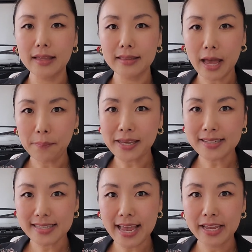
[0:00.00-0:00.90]
That being
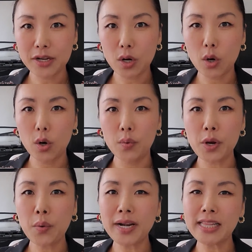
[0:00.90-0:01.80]
said, we
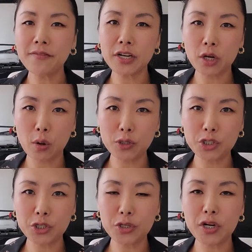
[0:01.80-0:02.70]
already live in a
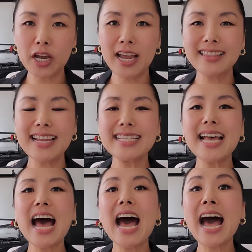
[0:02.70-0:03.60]
culture that
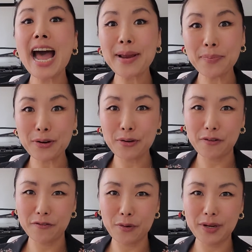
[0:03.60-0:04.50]
is
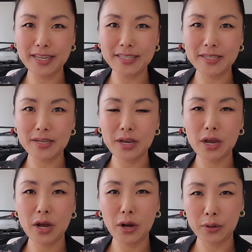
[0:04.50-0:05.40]
hyper-focused
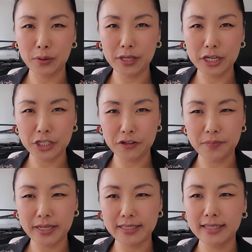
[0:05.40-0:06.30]
on early
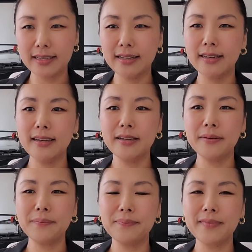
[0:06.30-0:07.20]
achievement.
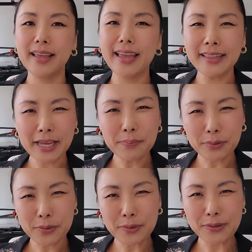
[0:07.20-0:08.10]
And late
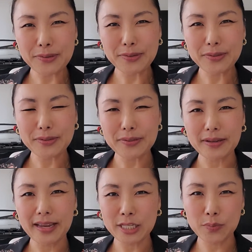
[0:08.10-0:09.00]
bloomers,
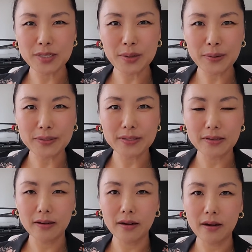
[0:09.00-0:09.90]
as a result,
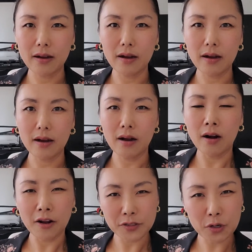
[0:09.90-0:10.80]
are
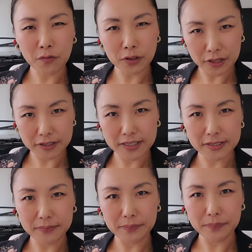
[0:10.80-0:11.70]
often overlooked,
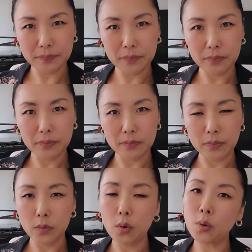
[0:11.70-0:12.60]

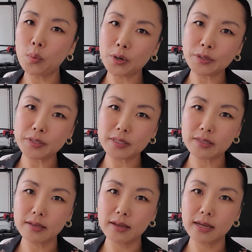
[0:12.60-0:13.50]
or
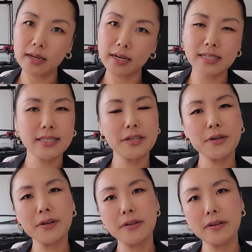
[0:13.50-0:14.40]
worse,
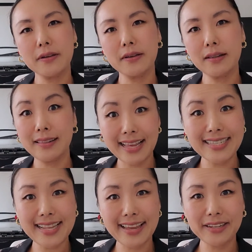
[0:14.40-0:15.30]
considered
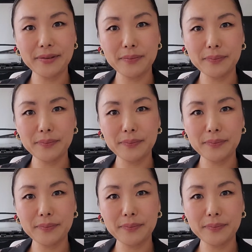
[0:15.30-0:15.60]
less than.